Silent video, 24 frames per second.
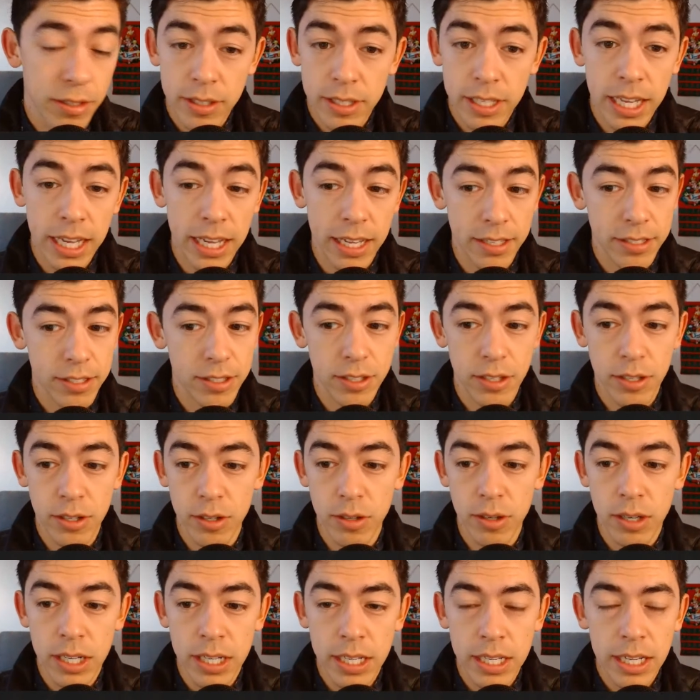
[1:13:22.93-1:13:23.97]
Yeah.
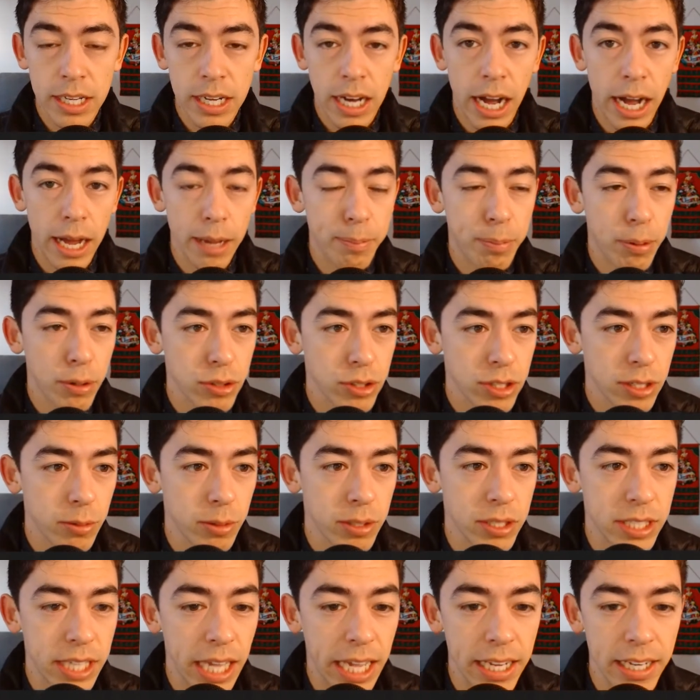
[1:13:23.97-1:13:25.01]
So I personally
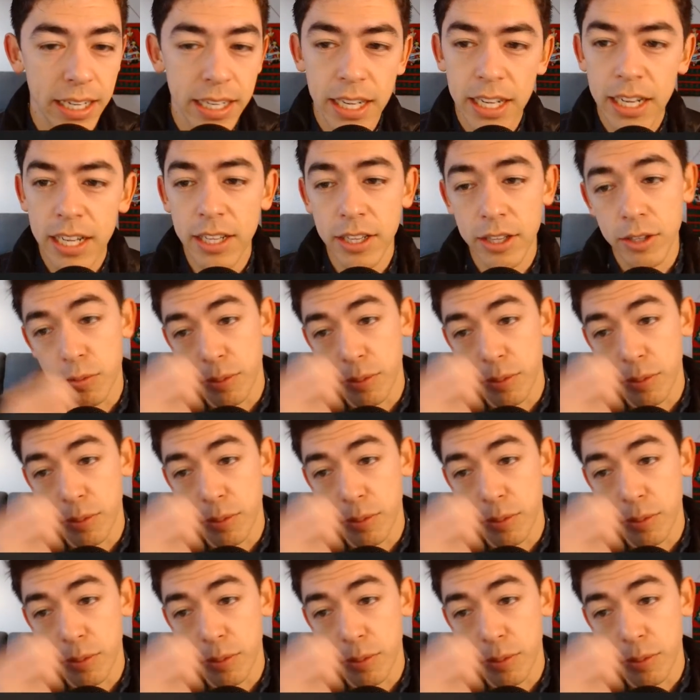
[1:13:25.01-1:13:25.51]
was gated in it.